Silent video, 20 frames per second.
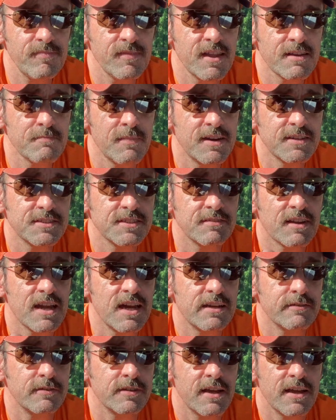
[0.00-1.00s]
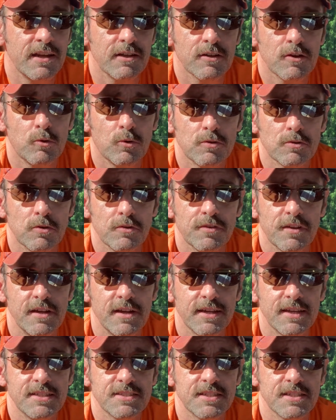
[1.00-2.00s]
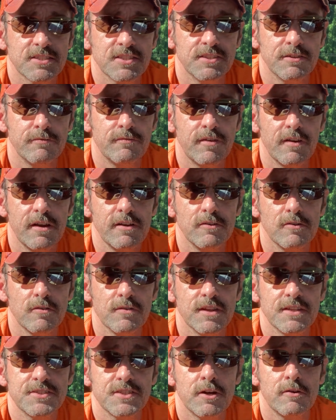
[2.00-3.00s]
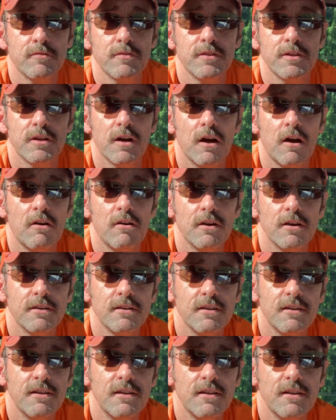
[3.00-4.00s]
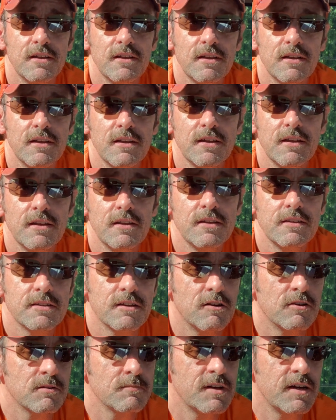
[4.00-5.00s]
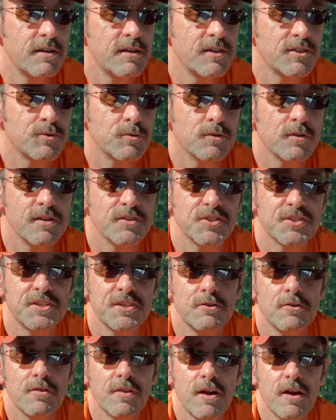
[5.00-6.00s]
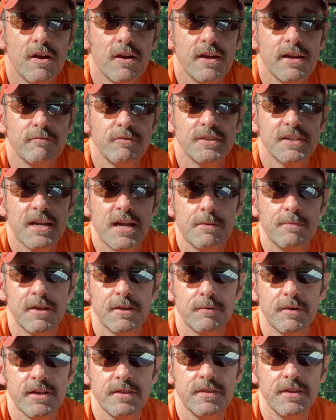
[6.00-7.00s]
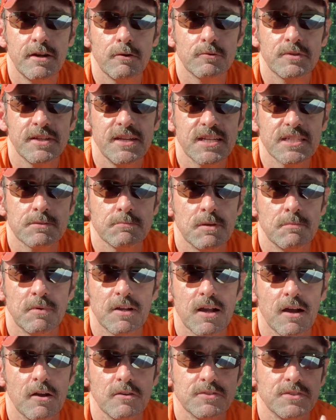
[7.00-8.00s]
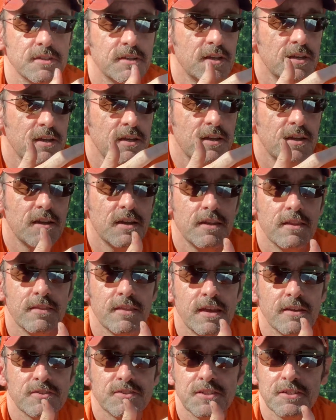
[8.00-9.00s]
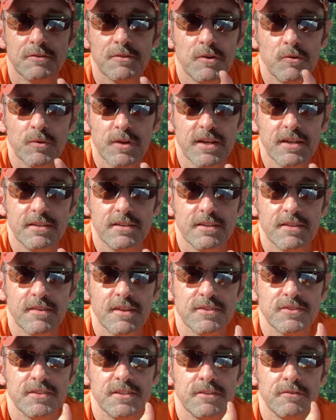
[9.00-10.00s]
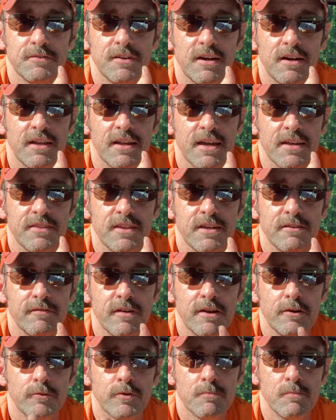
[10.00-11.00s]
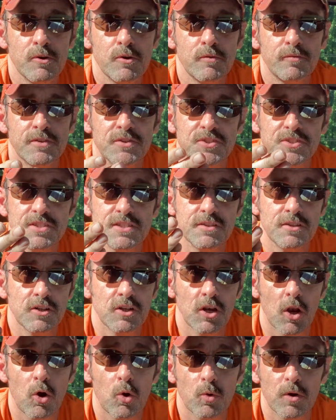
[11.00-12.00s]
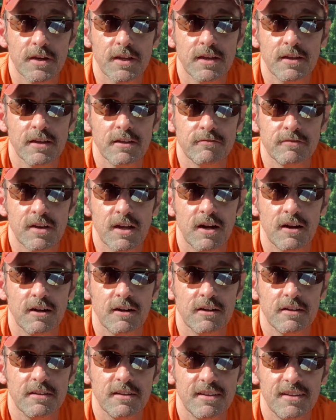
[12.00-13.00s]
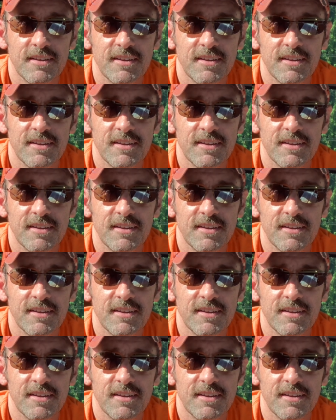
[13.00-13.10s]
makes it kind of an allegorical thing. He says, the veil that's over their heart, talking about Israel, is still there every time they read the Old Testament because they still don't get it. They still not had that veil removed to see the glory of God,